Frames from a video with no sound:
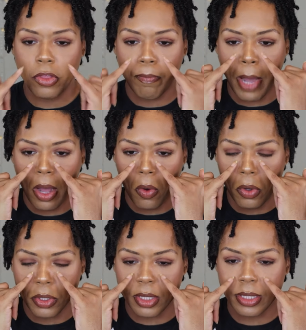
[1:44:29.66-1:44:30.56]
my
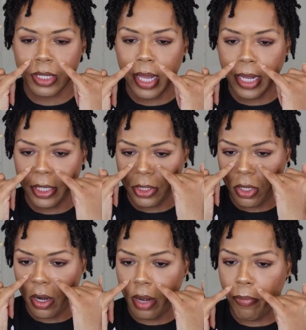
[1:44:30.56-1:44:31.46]
oil slightly
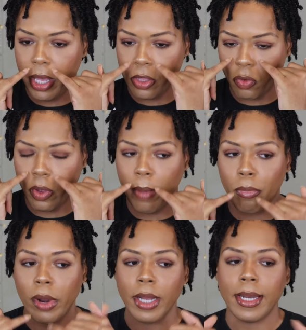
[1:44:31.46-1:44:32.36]
starting to peek through
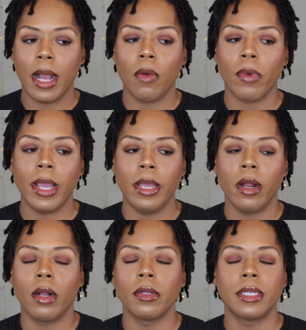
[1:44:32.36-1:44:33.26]
and break down right
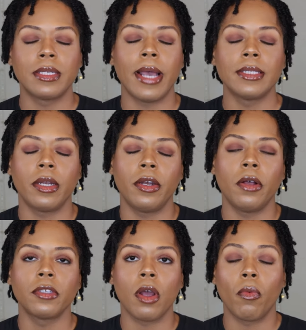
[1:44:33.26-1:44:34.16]
here on the sides of the
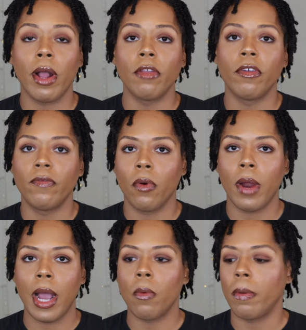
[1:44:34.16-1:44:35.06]
nose around the
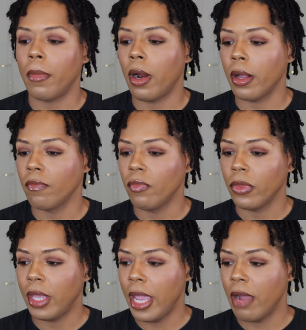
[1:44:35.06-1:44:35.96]
four hour mark.
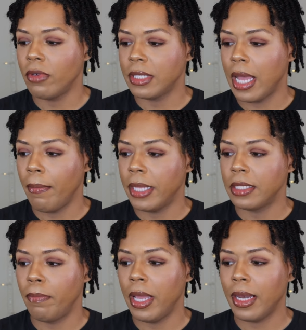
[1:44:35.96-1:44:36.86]
Every time
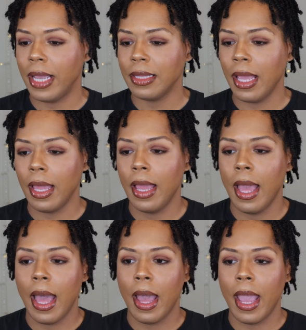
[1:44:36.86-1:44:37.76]
it's been like that,
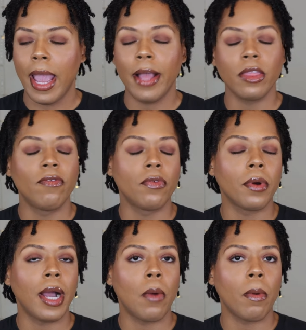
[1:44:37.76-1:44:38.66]
at the
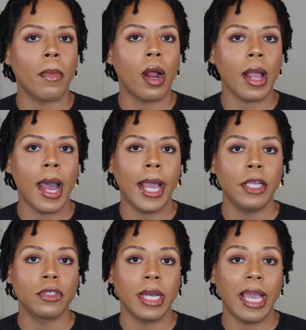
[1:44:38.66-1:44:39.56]
four hour mark, I
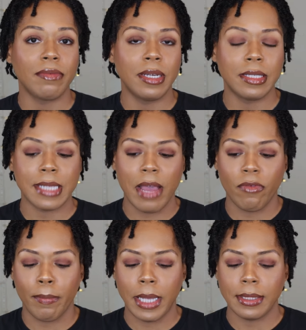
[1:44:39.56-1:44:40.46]
usually have to
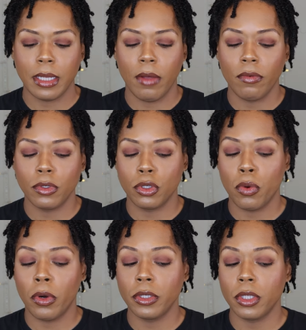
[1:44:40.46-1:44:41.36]
decide for myself,
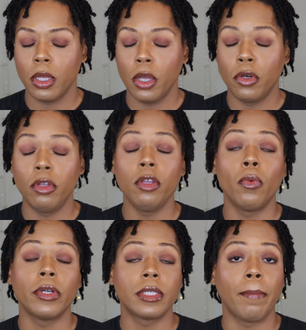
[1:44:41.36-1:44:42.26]
Torrence, do you
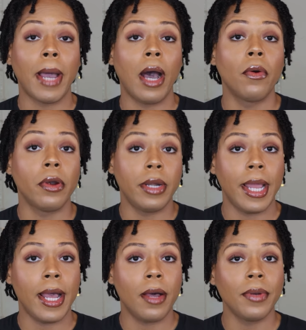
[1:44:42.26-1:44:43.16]
want to powder
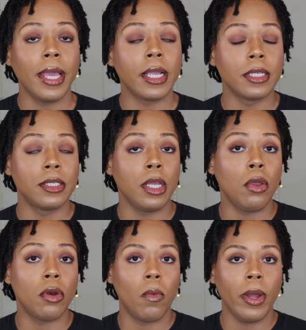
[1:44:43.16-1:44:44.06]
down and
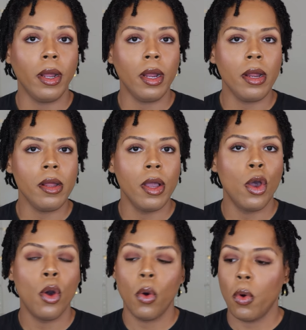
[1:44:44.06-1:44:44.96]
continue to wear her?
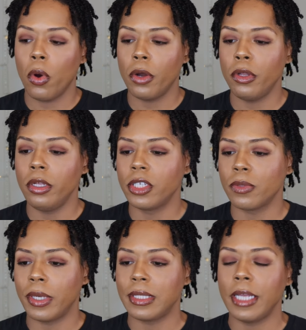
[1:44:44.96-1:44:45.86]
Or do you
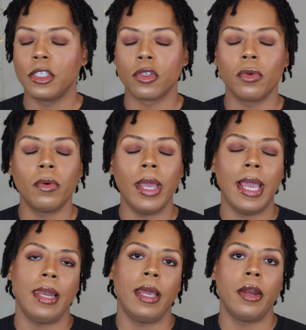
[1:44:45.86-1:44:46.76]
just want to say screw
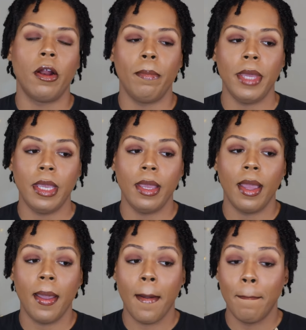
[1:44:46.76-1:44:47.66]
it and let her be?
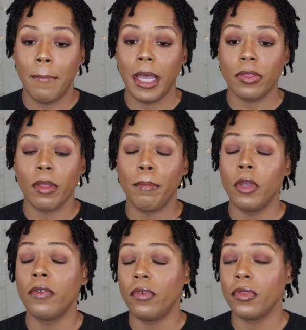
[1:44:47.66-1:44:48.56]
But the
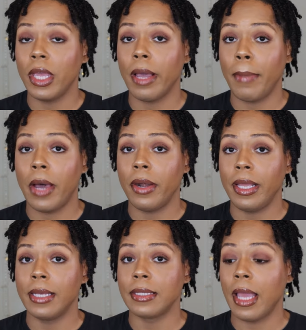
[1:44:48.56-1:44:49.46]
beautiful thing about
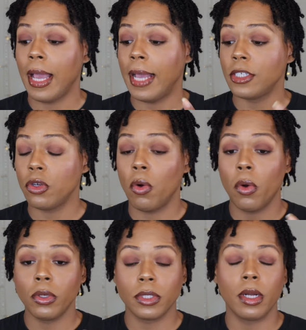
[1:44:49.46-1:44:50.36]
it is as your
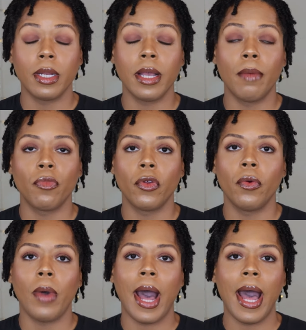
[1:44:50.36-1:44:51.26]
oils start to come
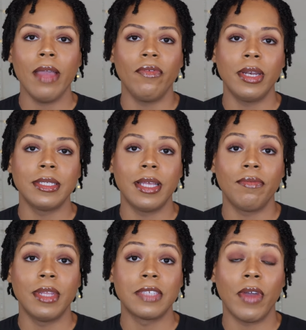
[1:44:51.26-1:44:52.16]
through, I feel as
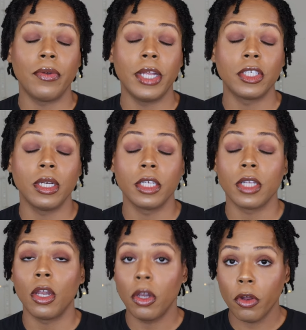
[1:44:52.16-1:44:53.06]
if this foundation
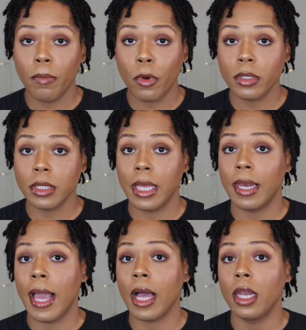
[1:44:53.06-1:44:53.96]
looks a little more
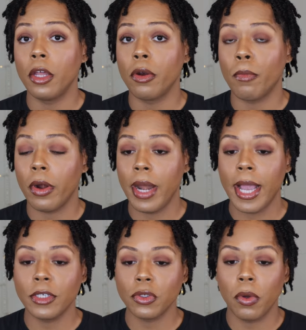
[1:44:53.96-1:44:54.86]
skin-like, a little more
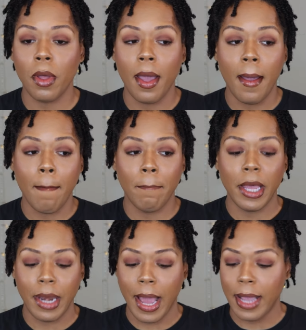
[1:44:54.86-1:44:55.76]
natural.
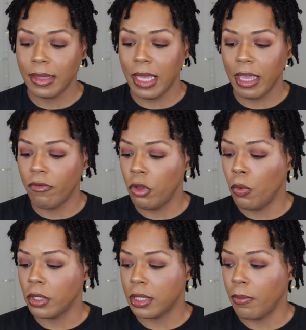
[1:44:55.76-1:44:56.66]
But I think if you
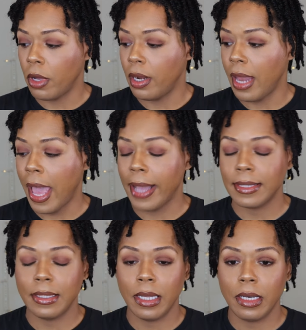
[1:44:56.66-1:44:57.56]
were someone to
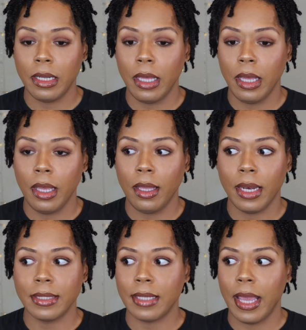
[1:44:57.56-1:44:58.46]
accidentally,
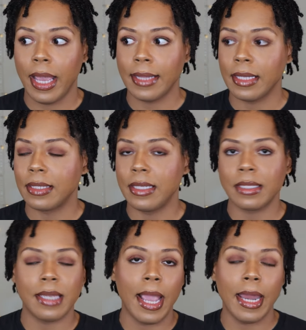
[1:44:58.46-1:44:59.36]
let's say at the
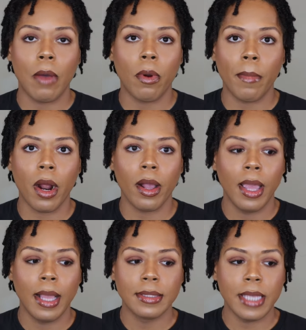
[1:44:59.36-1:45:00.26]
six to eight hour
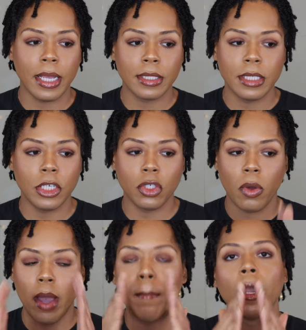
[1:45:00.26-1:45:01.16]
mark, take a
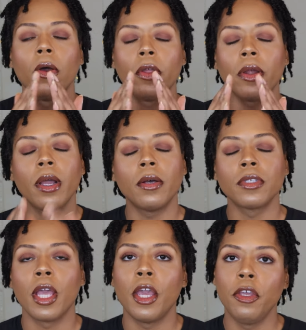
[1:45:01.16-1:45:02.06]
tissue and blow your
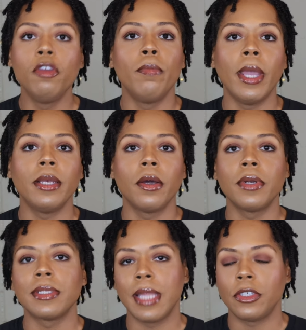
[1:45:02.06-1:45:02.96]
nose, you may
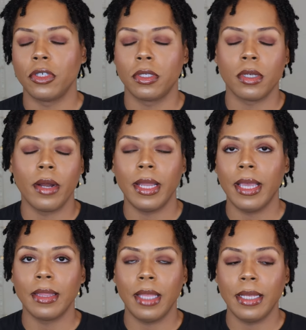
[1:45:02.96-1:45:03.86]
notice that you're starting to
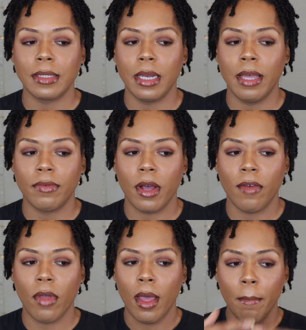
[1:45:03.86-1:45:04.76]
get things to lift off.